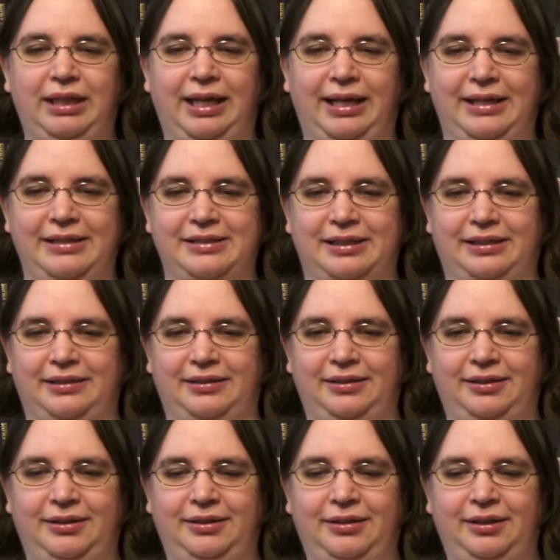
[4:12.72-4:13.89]
And
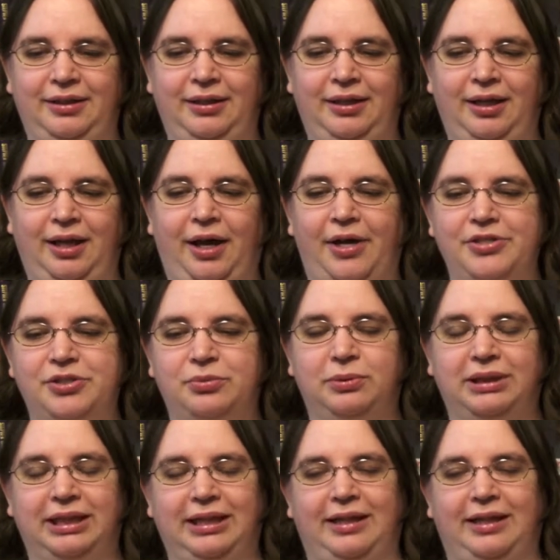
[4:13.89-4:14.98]
I also really